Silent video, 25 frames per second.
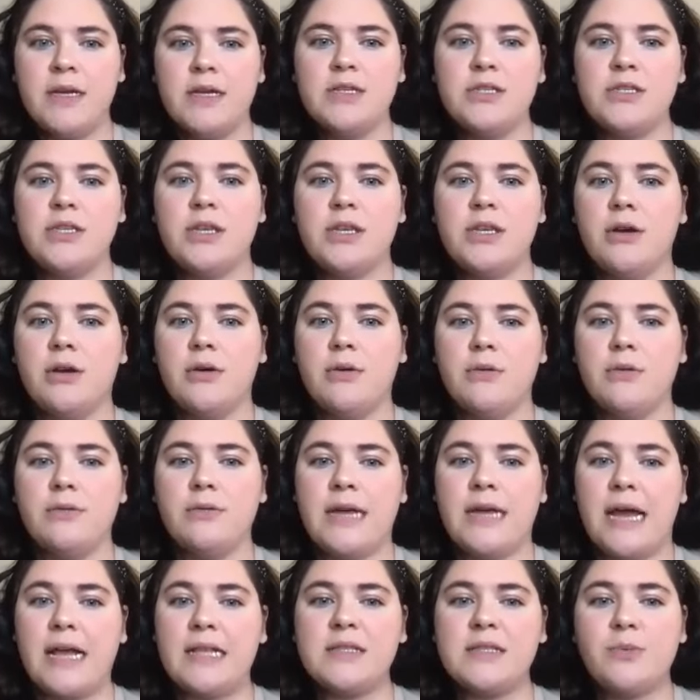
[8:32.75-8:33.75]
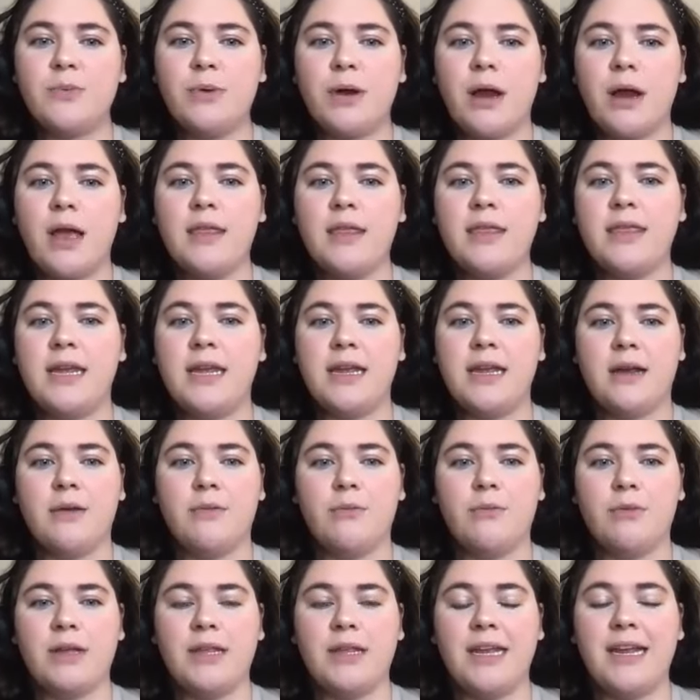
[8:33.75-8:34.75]
So that's where I think
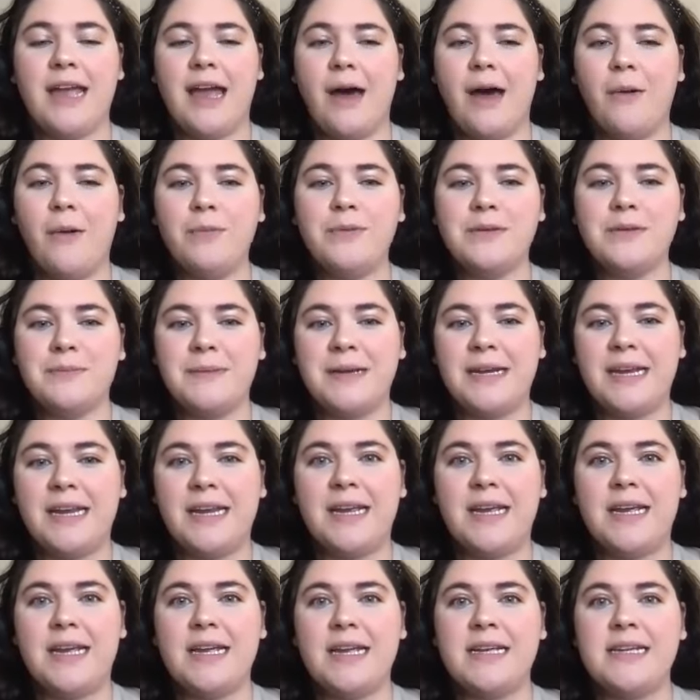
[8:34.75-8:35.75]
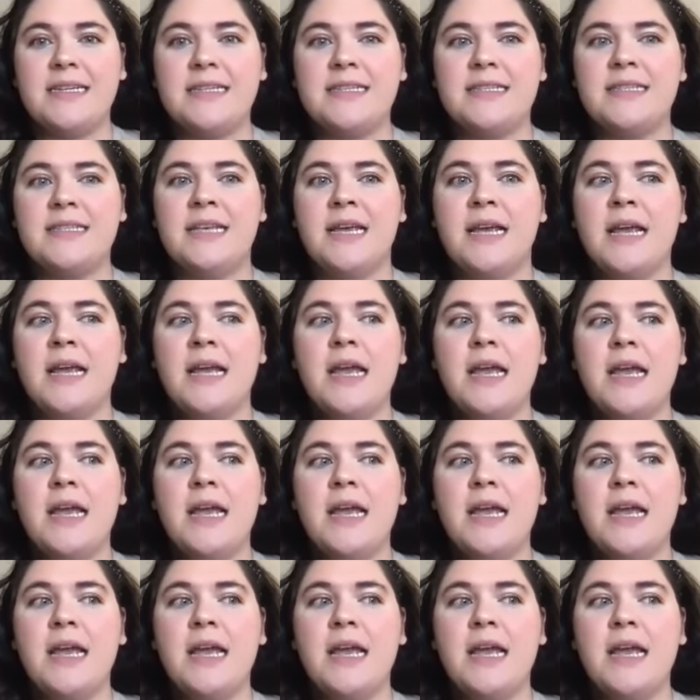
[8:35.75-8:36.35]
it really helped me is